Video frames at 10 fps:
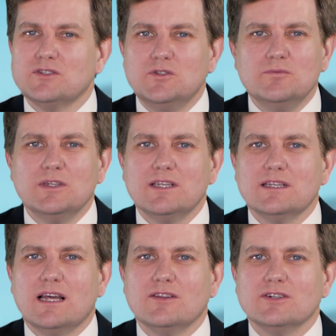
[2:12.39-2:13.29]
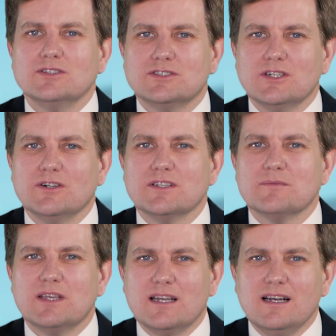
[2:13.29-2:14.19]
$2 million insurance
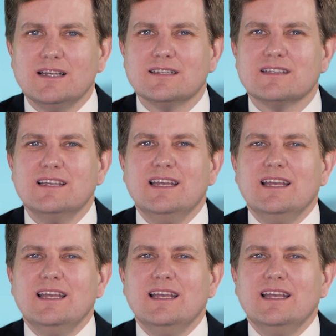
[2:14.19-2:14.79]
because